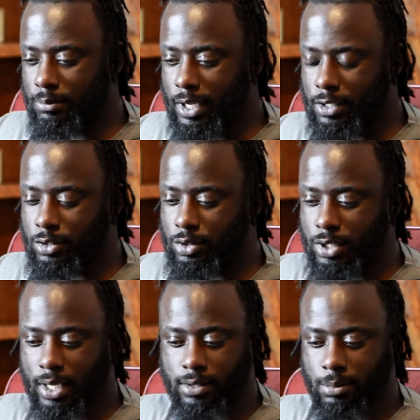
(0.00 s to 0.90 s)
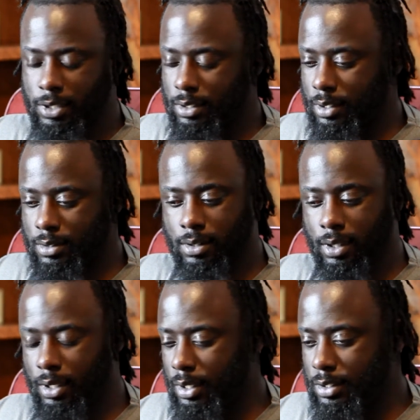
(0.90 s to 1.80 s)
Hester Jackson, because
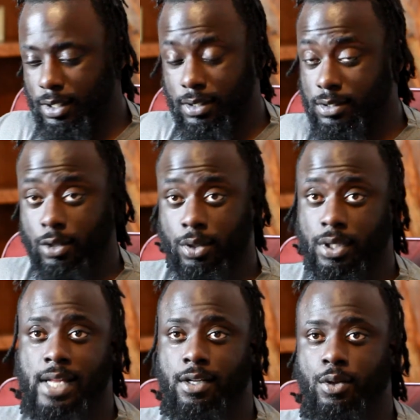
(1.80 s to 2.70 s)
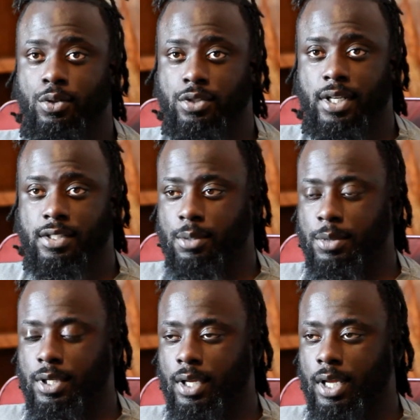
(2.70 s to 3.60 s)
she instilled a lot of those things
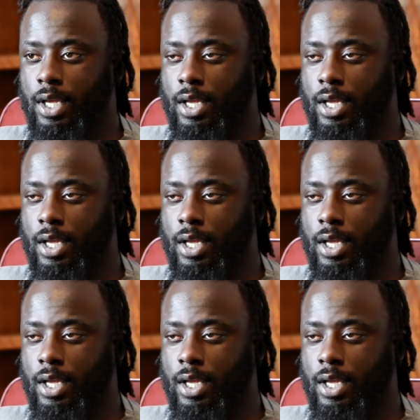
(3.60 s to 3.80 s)
in me.